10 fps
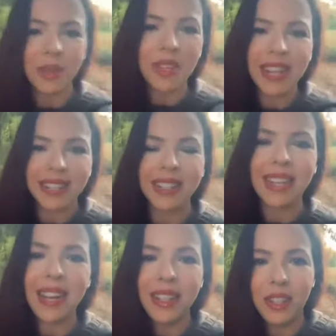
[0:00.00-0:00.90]
the next thing
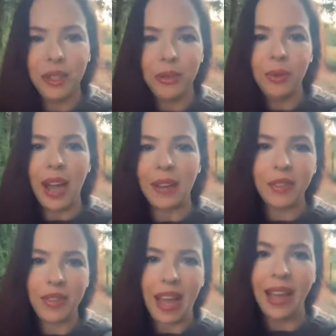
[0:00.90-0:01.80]
I do
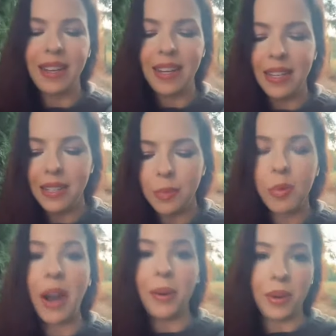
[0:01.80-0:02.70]
after that is
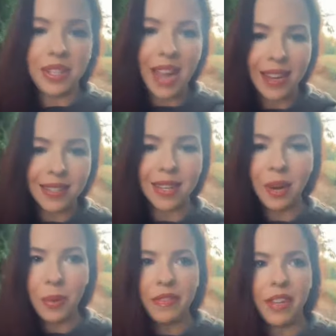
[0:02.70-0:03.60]
prioritize,
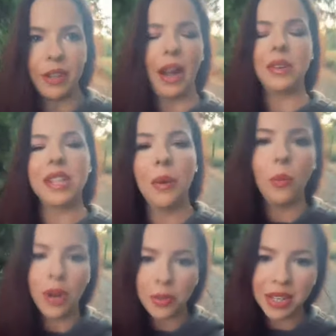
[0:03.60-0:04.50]
and we figure out
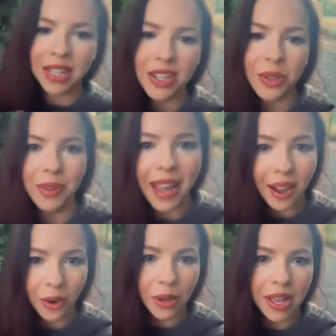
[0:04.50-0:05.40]
what are we going to do
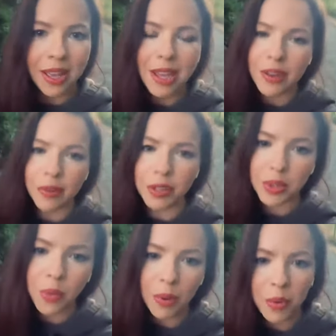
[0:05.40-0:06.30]
now versus
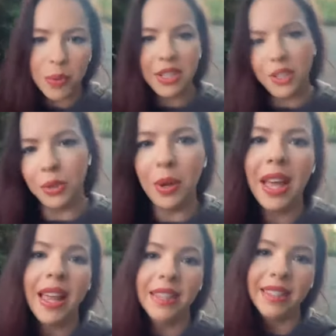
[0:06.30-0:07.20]
what will we do
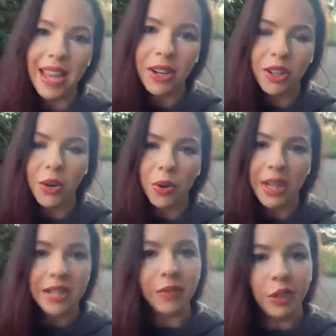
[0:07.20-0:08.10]
later or in a
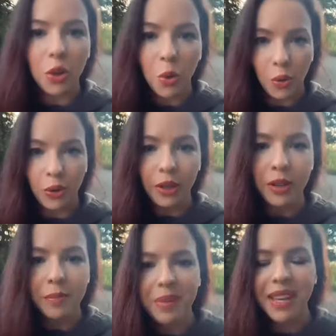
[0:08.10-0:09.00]
different quarter,
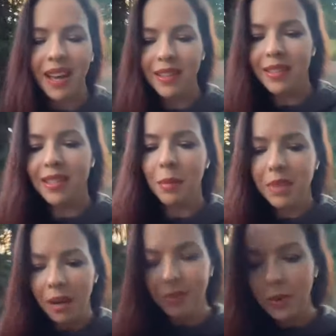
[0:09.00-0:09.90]
because
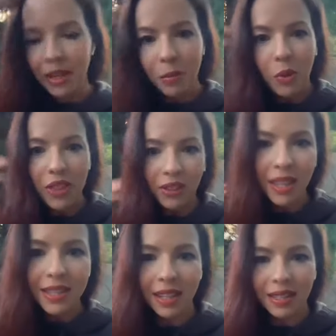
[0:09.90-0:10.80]
sometimes we end up with a
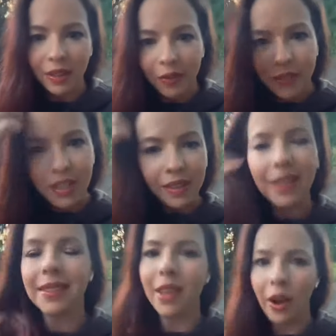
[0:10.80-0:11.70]
list that's like 50
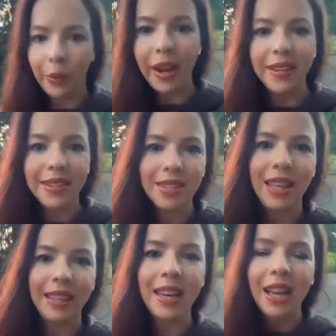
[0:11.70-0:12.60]
things long, right? It's
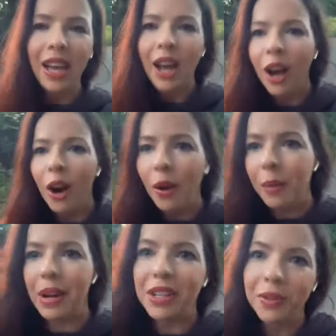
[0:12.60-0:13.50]
like, oh, I
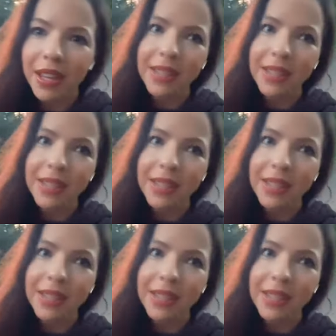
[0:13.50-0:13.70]
want to do this